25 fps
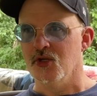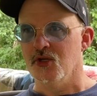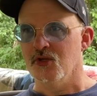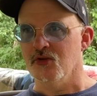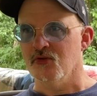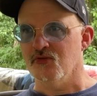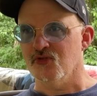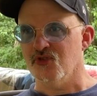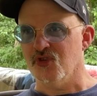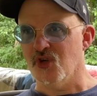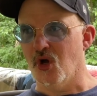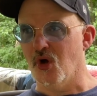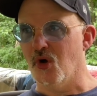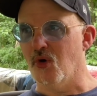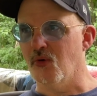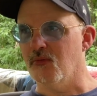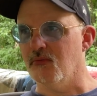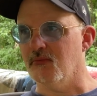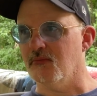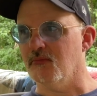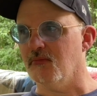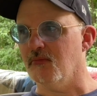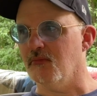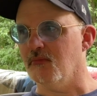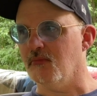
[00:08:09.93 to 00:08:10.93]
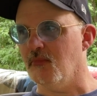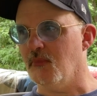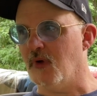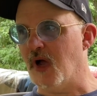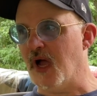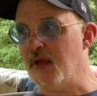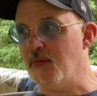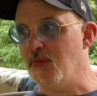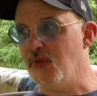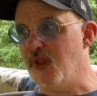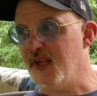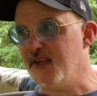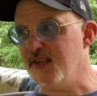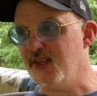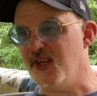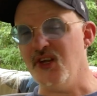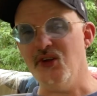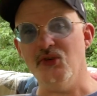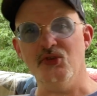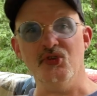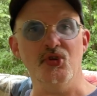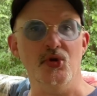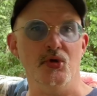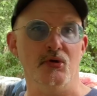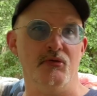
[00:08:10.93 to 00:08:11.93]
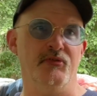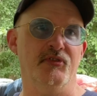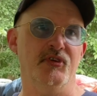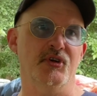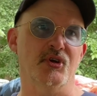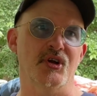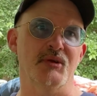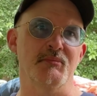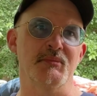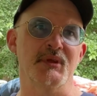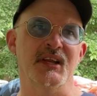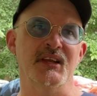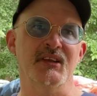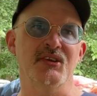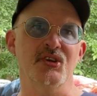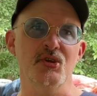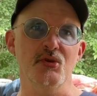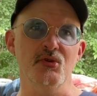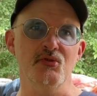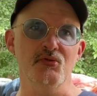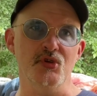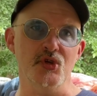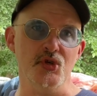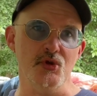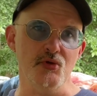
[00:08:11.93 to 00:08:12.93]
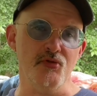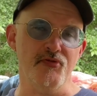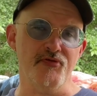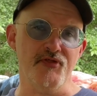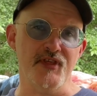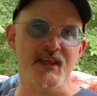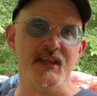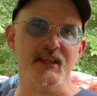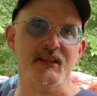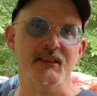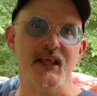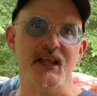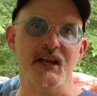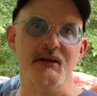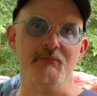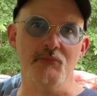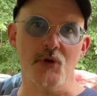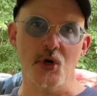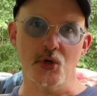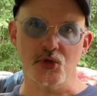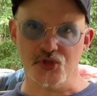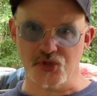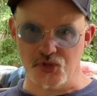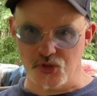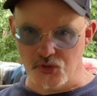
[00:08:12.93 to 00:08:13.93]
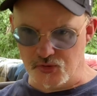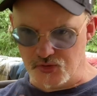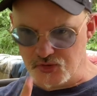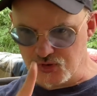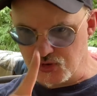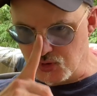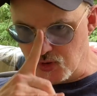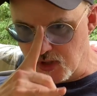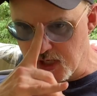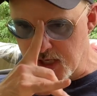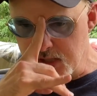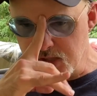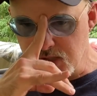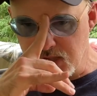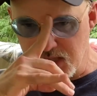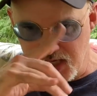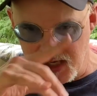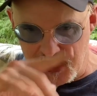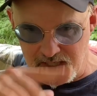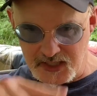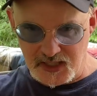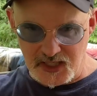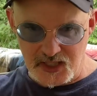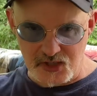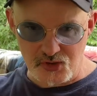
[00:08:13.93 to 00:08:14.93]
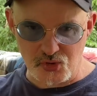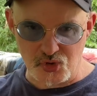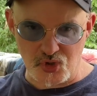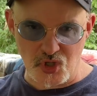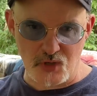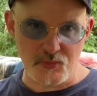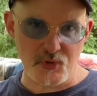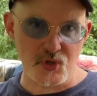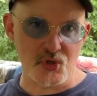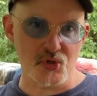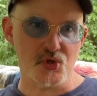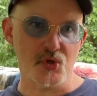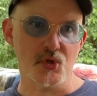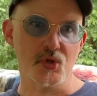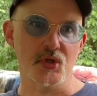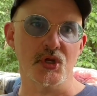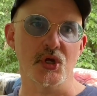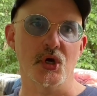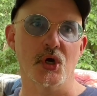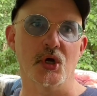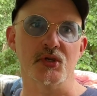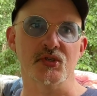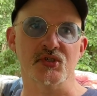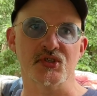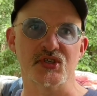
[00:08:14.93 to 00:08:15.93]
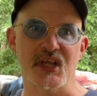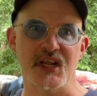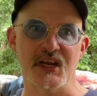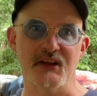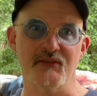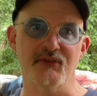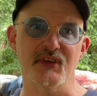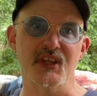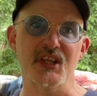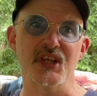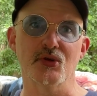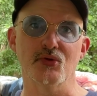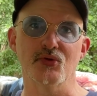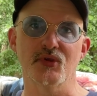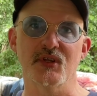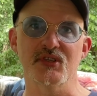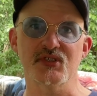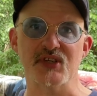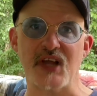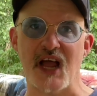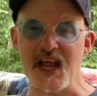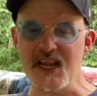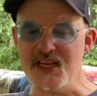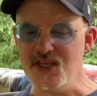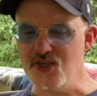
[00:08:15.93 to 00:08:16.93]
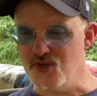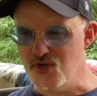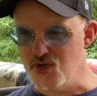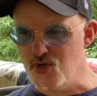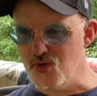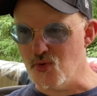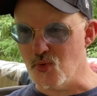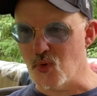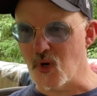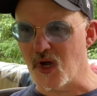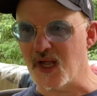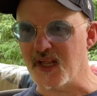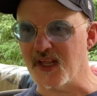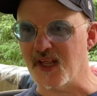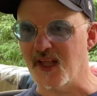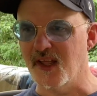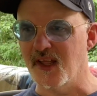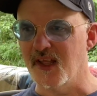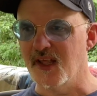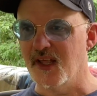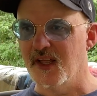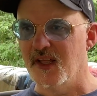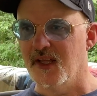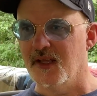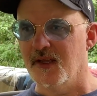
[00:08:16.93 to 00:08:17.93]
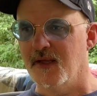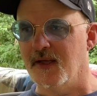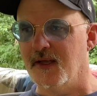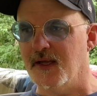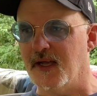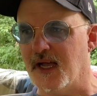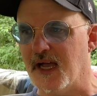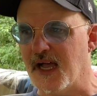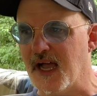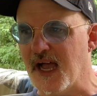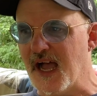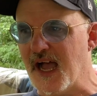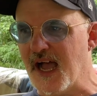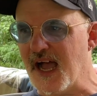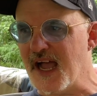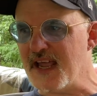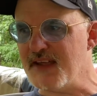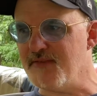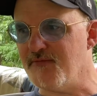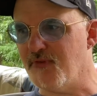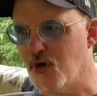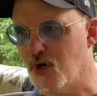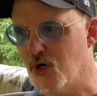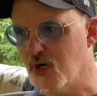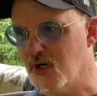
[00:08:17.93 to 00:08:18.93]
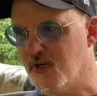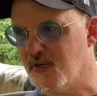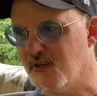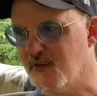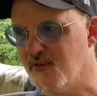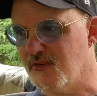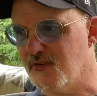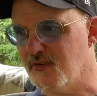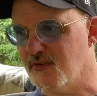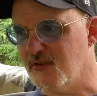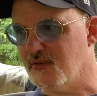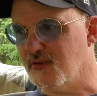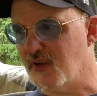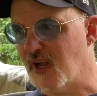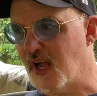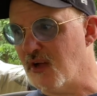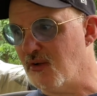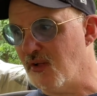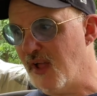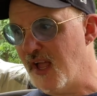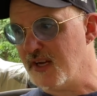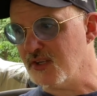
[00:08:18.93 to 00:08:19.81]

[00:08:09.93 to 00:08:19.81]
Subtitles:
So I'd like to hear your theory. I mean, do you think that emotional stress can contribute to the onset of illness? I do. I've heard, I'll